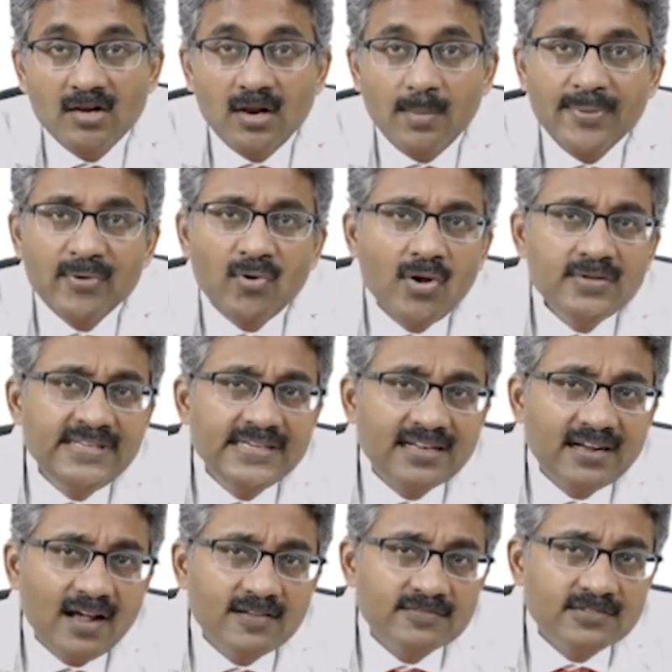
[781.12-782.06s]
Because
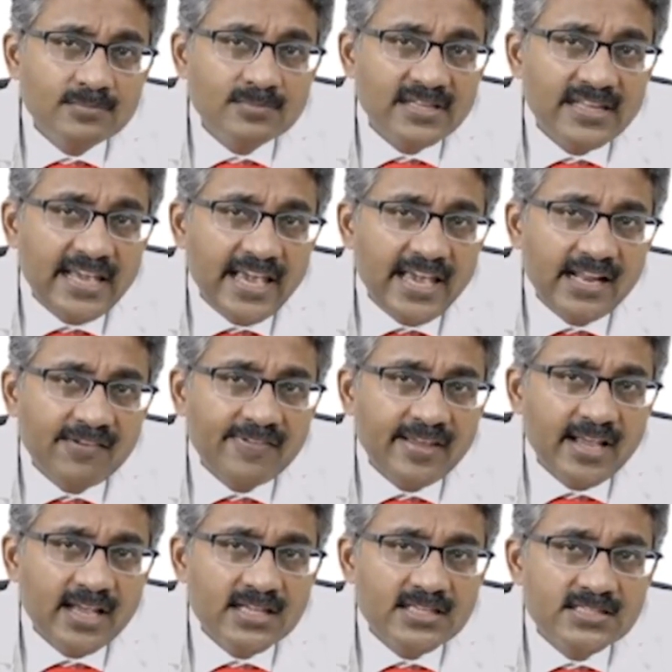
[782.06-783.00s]
it comes from the
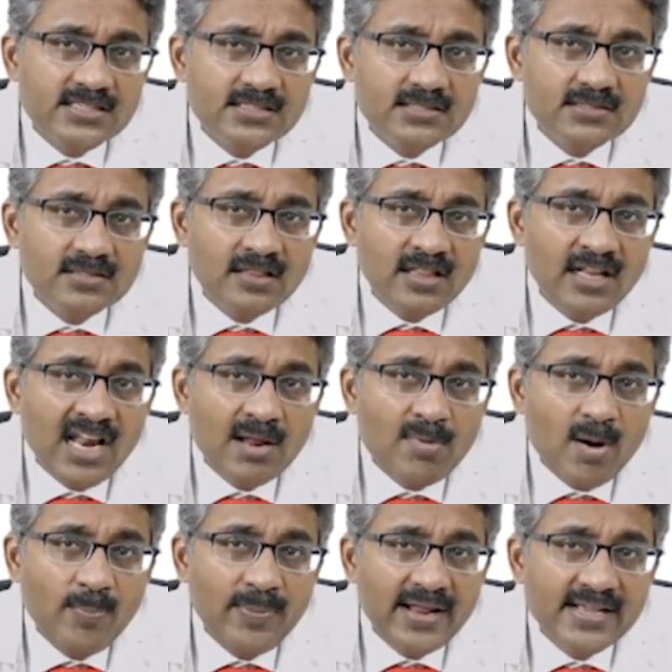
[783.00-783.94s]
airways, in
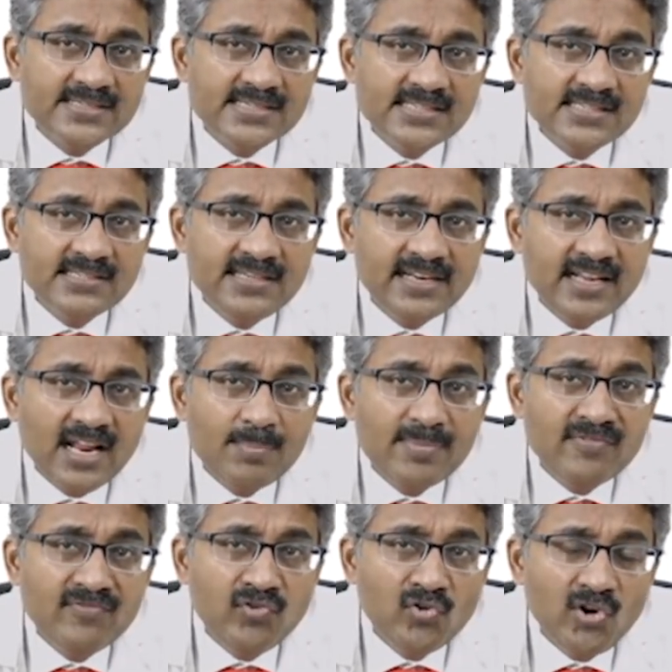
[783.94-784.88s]
hemoptysis it can
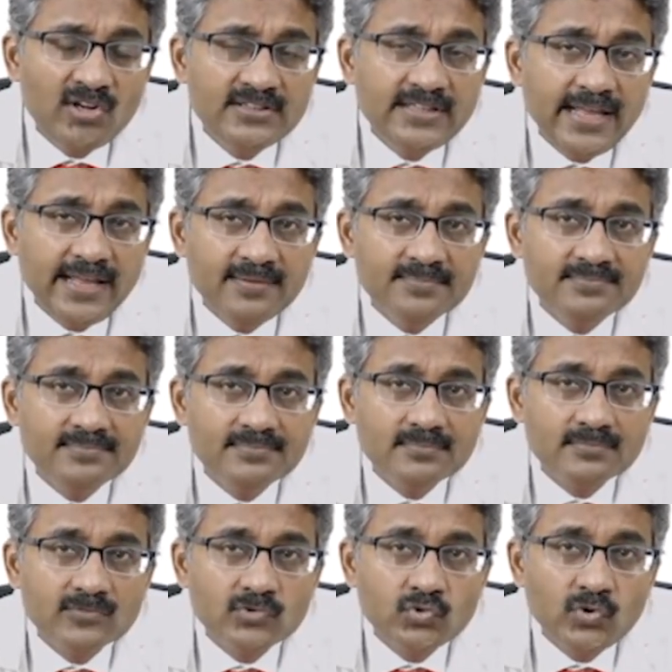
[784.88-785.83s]
be frothy,
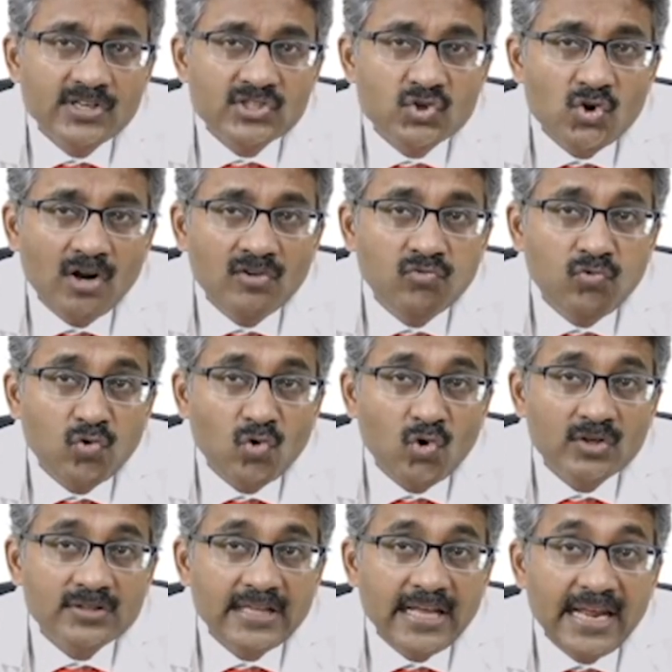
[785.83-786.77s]
so it is not
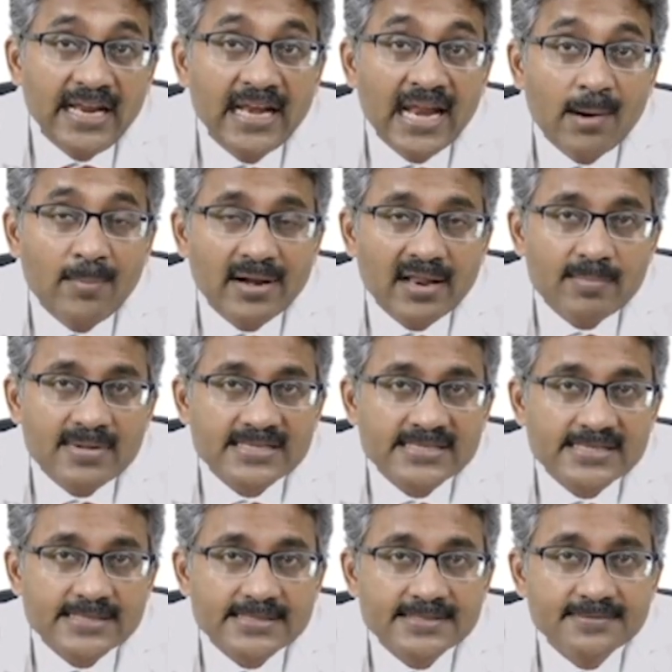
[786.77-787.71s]
frothy in
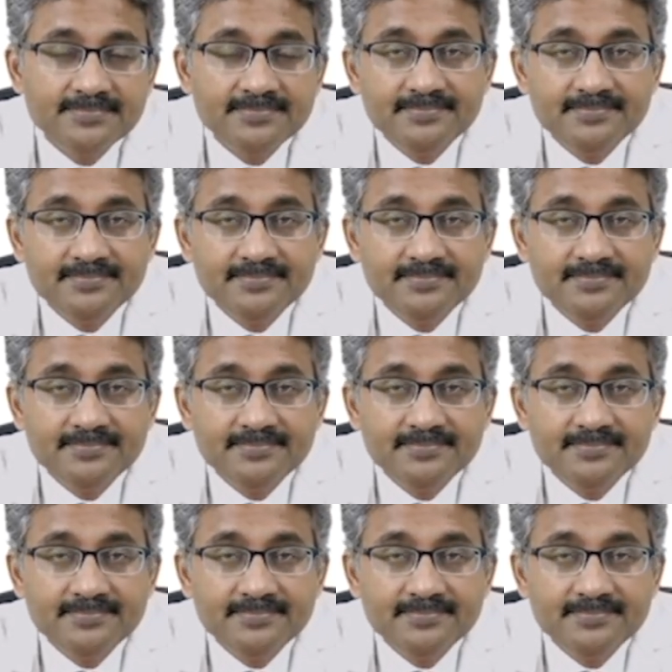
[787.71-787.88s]
hemoptysis.